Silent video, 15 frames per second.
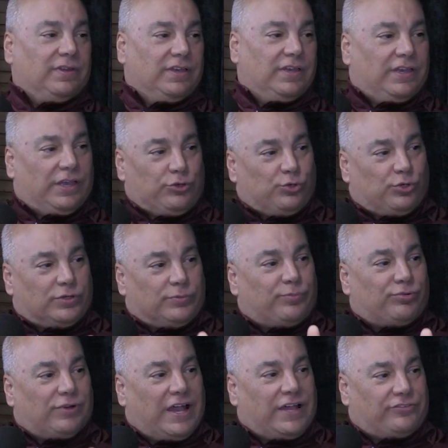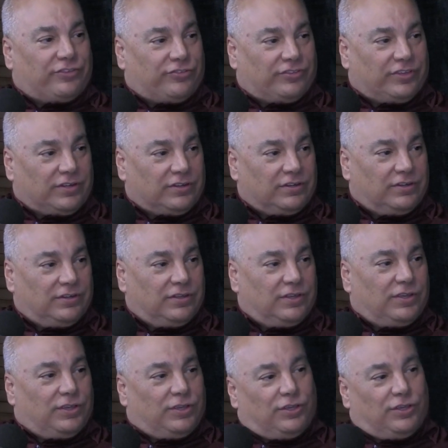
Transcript: and you can process it. You